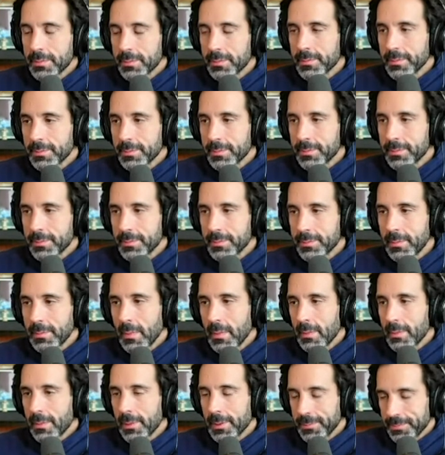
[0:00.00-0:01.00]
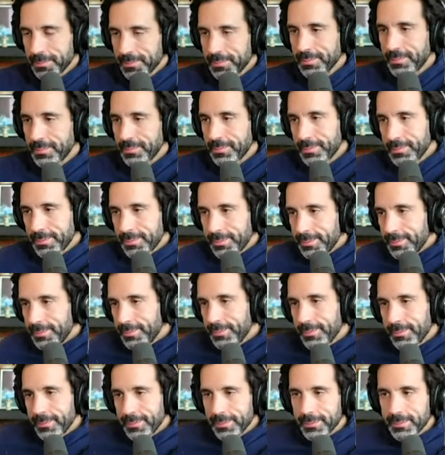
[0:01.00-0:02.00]

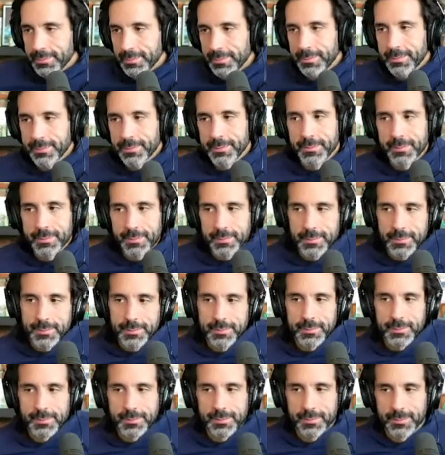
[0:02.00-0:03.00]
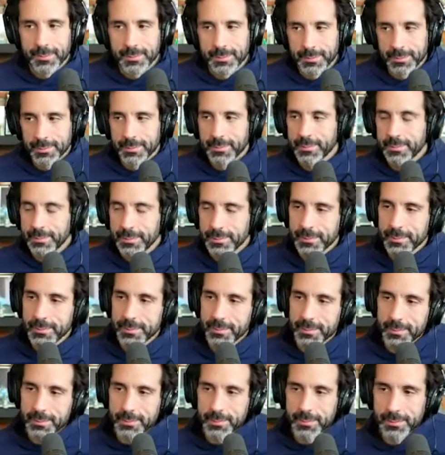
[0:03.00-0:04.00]

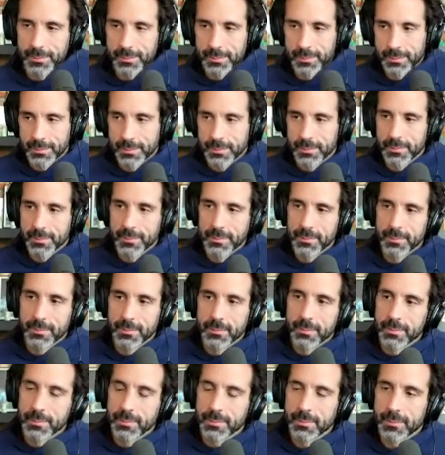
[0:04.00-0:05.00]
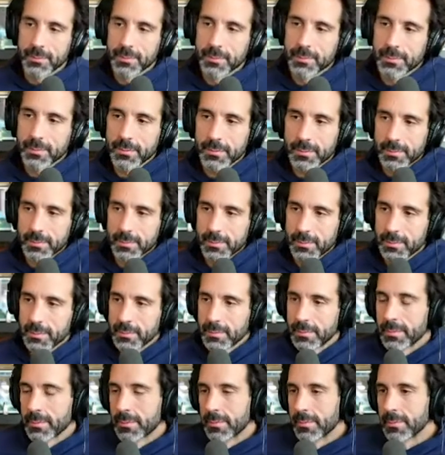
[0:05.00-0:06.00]

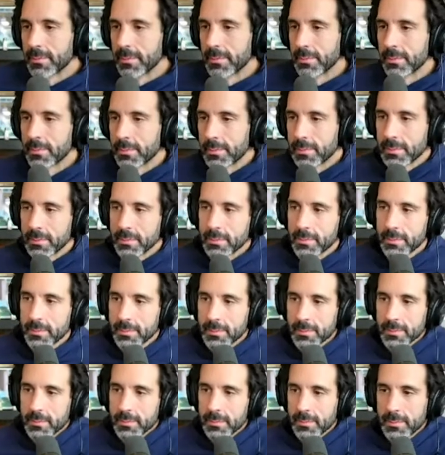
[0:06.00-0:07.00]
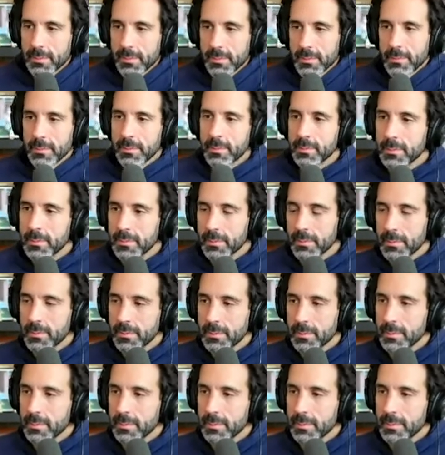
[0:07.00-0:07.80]
[no speech]